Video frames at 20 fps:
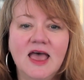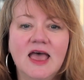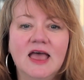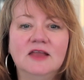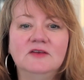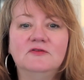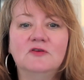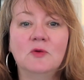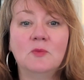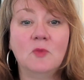
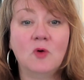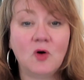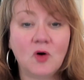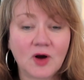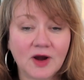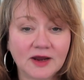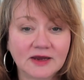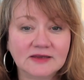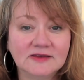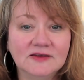And for
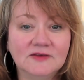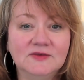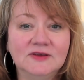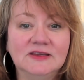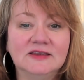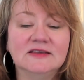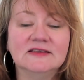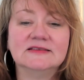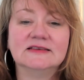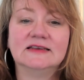more
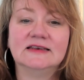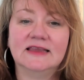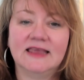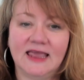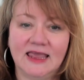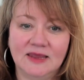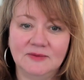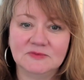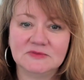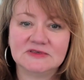activities and
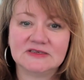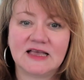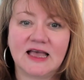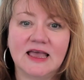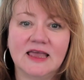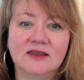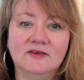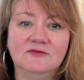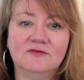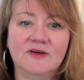games,
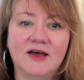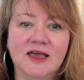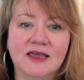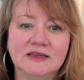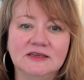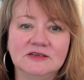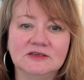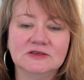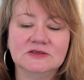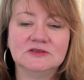I
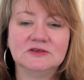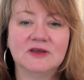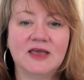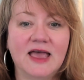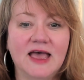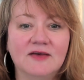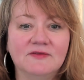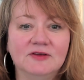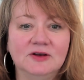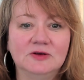invite you to
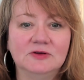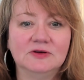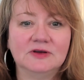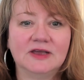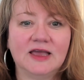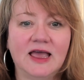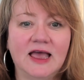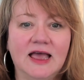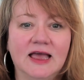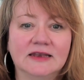have a look
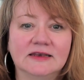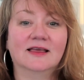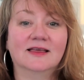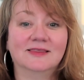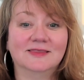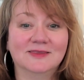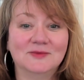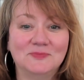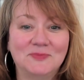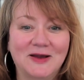at
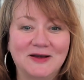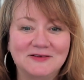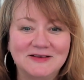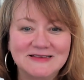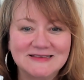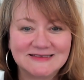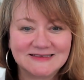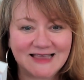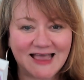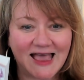the
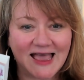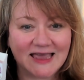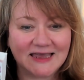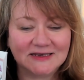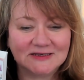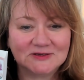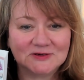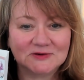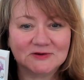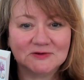Parent's
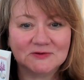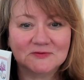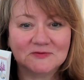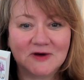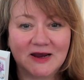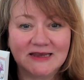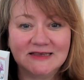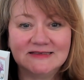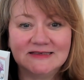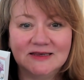Guide to
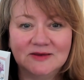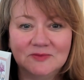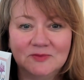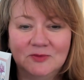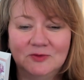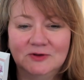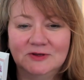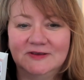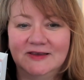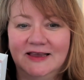Raising
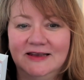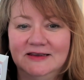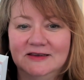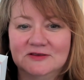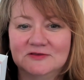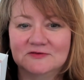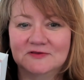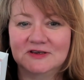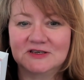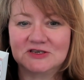
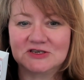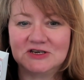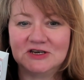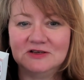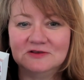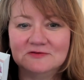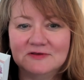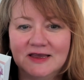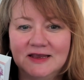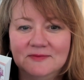Multi-literate
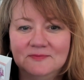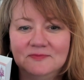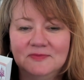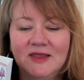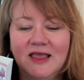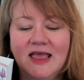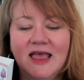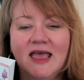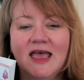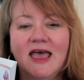Children
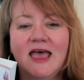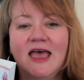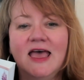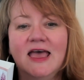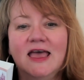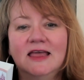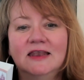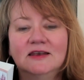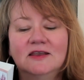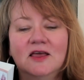
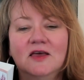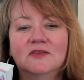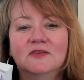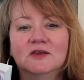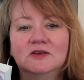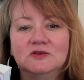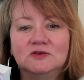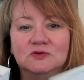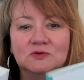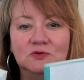and
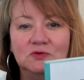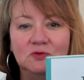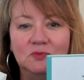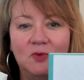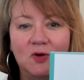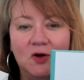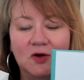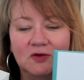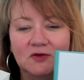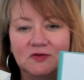the
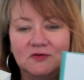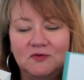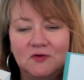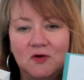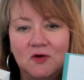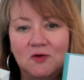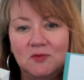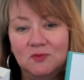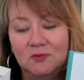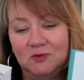Toolbox
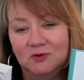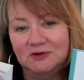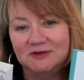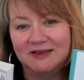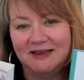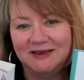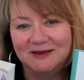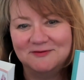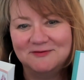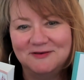for
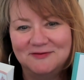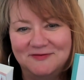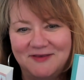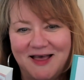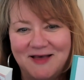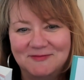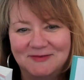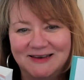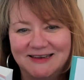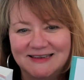Multilingual
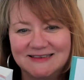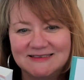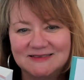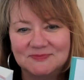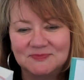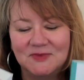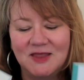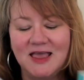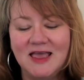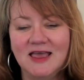Families.
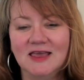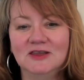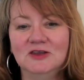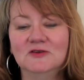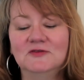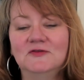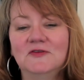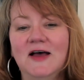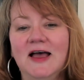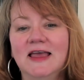You
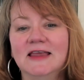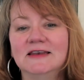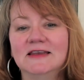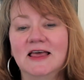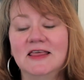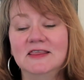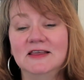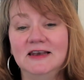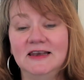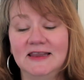find
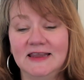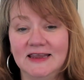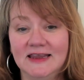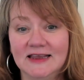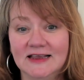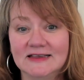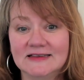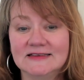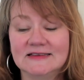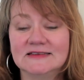the
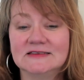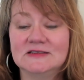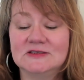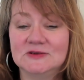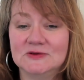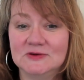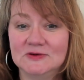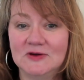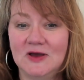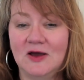links
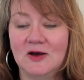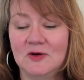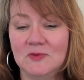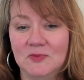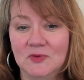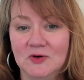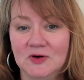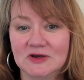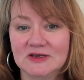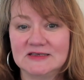to our
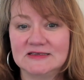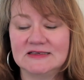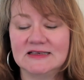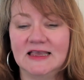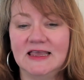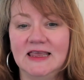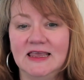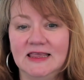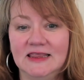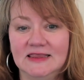books
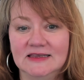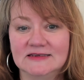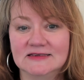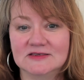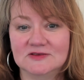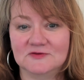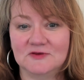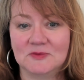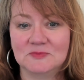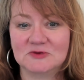in the
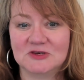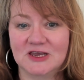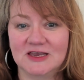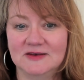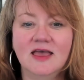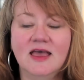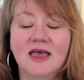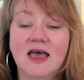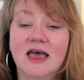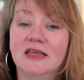
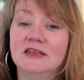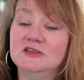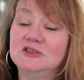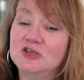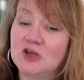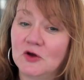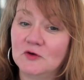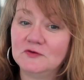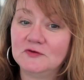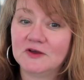description. And
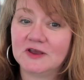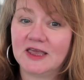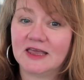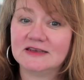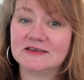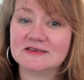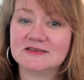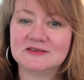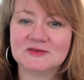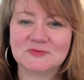don't
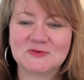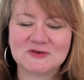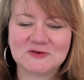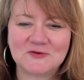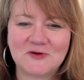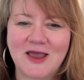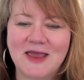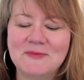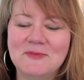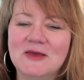forget to
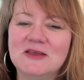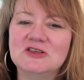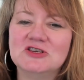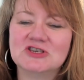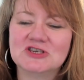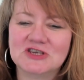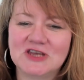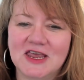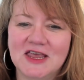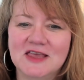subscribe and
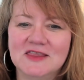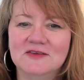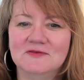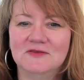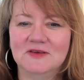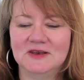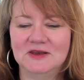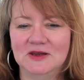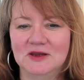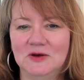share the
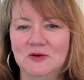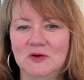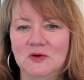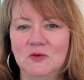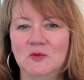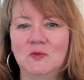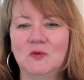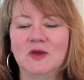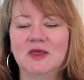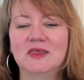video
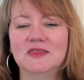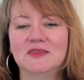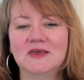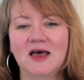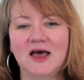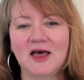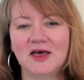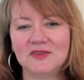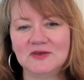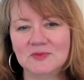with
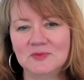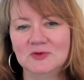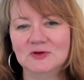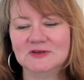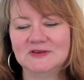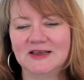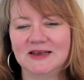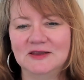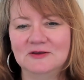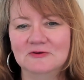other
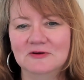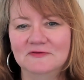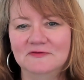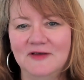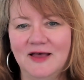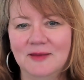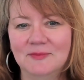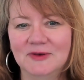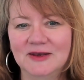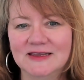multilingual
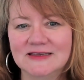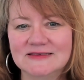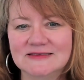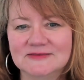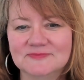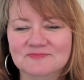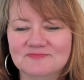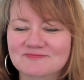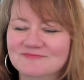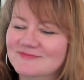families.
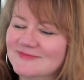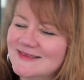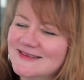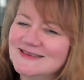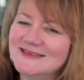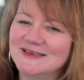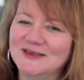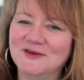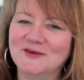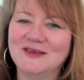
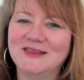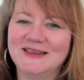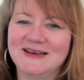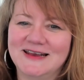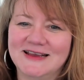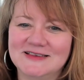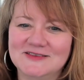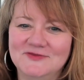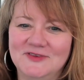See you in the next